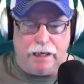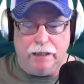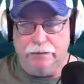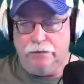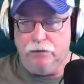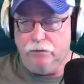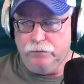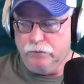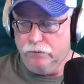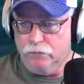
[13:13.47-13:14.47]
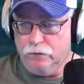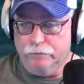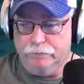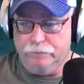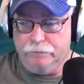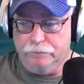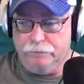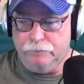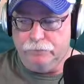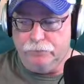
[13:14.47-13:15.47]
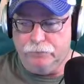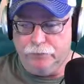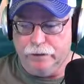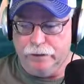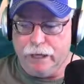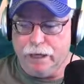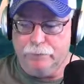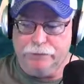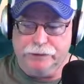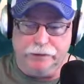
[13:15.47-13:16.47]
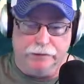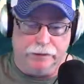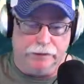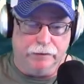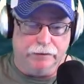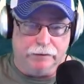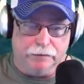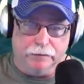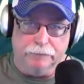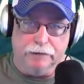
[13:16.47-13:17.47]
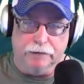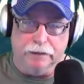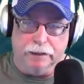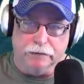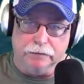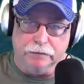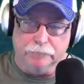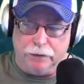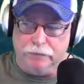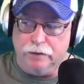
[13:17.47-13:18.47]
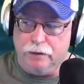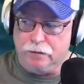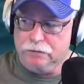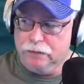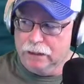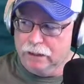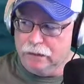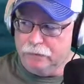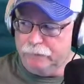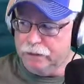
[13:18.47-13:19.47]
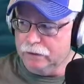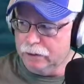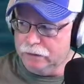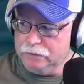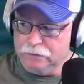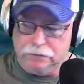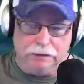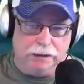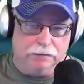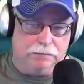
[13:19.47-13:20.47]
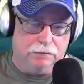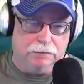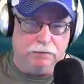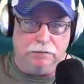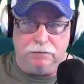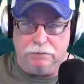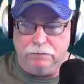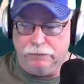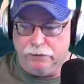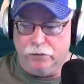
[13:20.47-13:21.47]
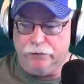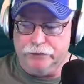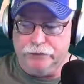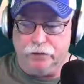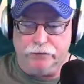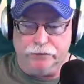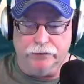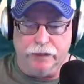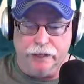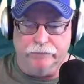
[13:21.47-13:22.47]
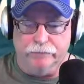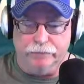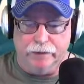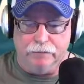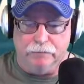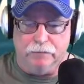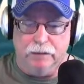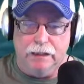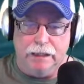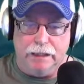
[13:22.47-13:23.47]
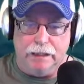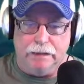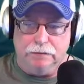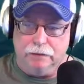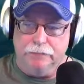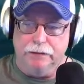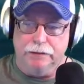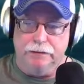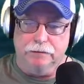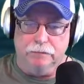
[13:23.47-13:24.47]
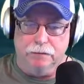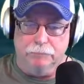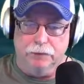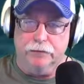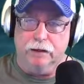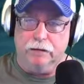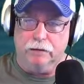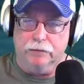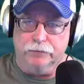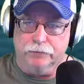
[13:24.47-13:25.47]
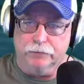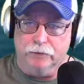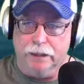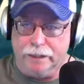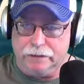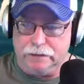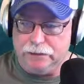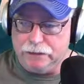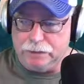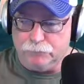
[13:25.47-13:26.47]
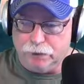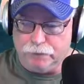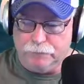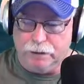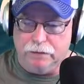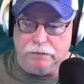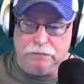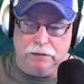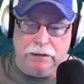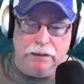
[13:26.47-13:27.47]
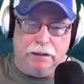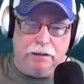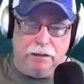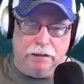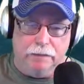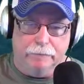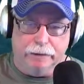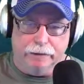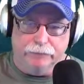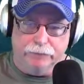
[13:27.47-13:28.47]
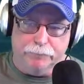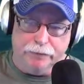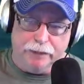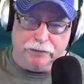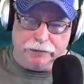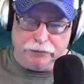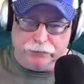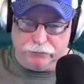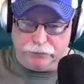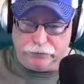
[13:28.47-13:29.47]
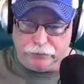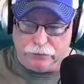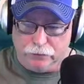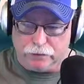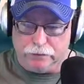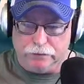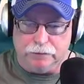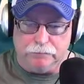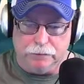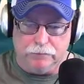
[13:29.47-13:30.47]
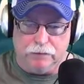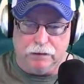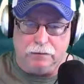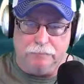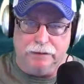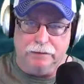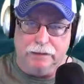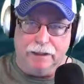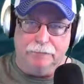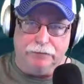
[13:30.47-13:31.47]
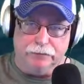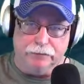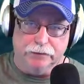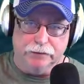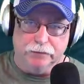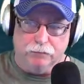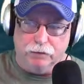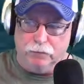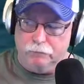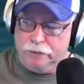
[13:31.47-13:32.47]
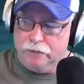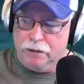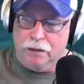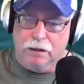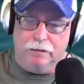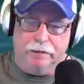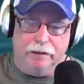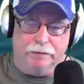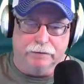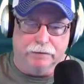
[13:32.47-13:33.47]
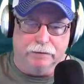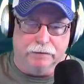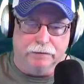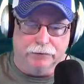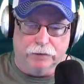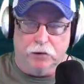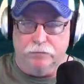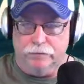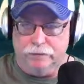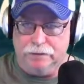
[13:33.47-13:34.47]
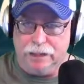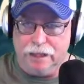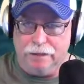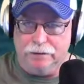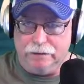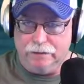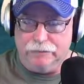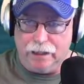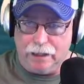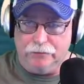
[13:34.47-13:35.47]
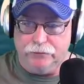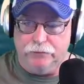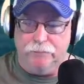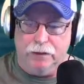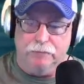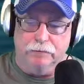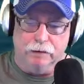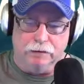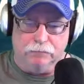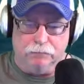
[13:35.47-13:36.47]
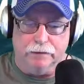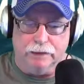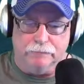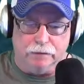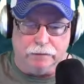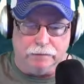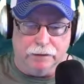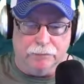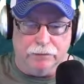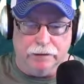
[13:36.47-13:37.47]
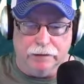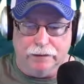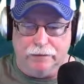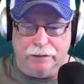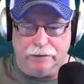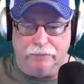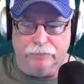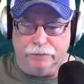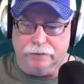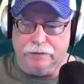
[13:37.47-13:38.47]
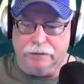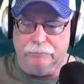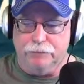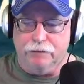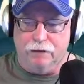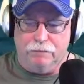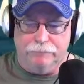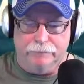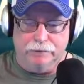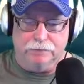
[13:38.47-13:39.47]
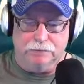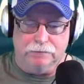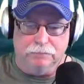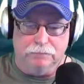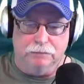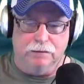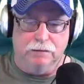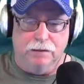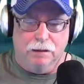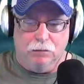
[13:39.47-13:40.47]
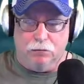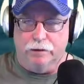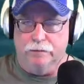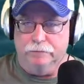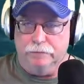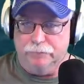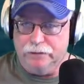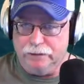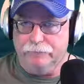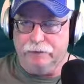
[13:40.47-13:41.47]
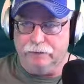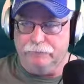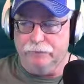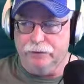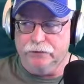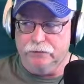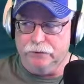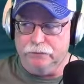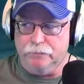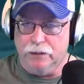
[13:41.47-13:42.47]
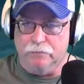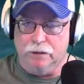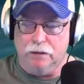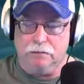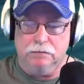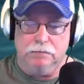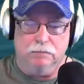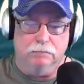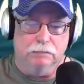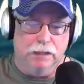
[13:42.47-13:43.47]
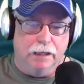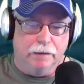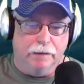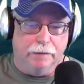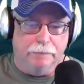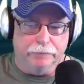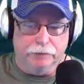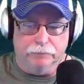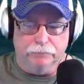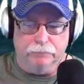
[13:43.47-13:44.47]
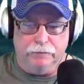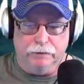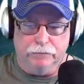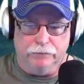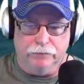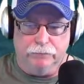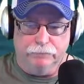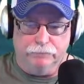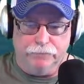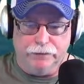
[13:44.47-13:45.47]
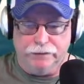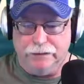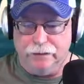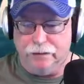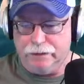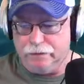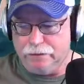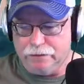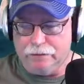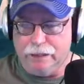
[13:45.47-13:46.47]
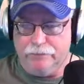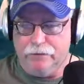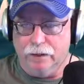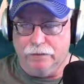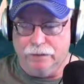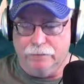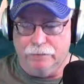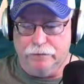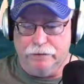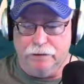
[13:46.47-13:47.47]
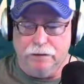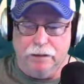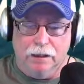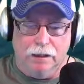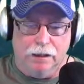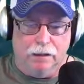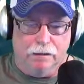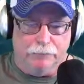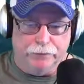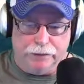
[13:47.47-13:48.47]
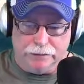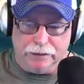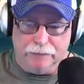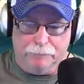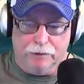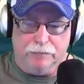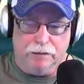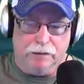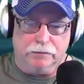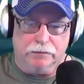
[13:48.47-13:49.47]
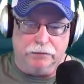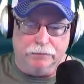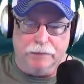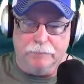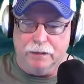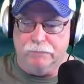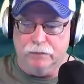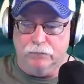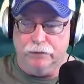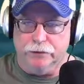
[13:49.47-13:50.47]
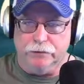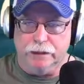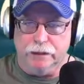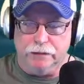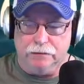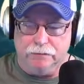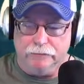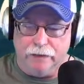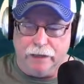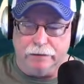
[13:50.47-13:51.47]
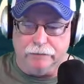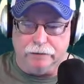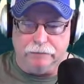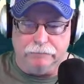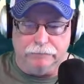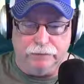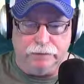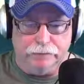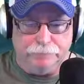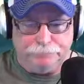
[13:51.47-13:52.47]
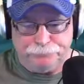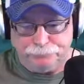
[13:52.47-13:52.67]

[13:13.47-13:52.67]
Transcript: And one of the really high percentage areas in some of the lakes is boat docks. In many cases, that's the only structure you have available, and some of these boat dock owners will actually sink brush piles. And if you pay attention when you're looking at these boat docks, many times you can see the ropes that they're over the side that they've tied to the boat docks where they've sunk timber in it, and that can really tip you off as to where to specifically fish on these boat docks. So, if you're fishing in a lake that doesn't have a lot of timber in there, but does have boat docks, that may be one of your keys to finding these fish.